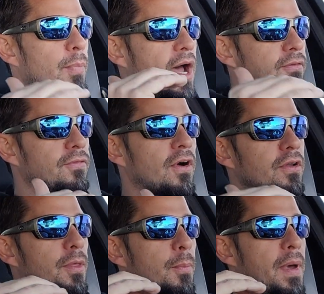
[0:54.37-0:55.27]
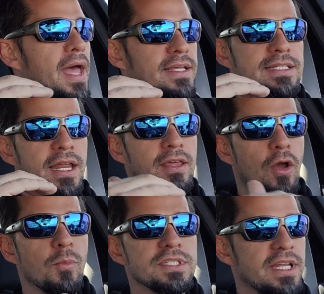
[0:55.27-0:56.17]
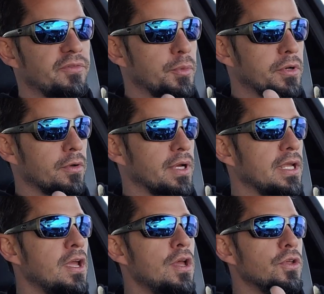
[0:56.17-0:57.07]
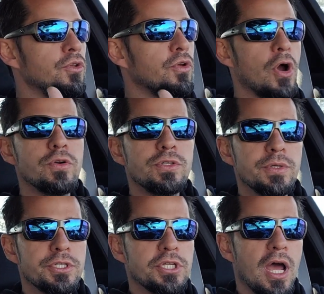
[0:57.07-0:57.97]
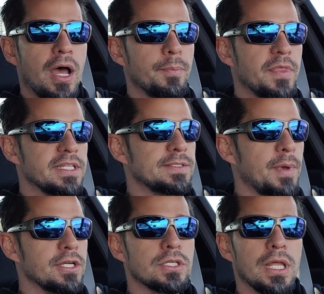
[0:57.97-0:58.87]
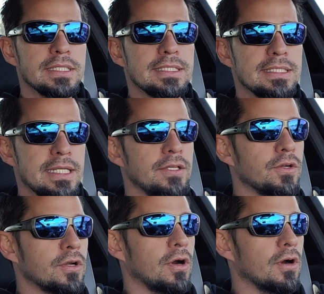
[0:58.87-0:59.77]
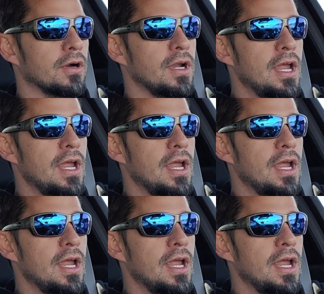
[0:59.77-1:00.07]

By far the best, and I think almost everyone would agree, you go to a shop that specializes in your car,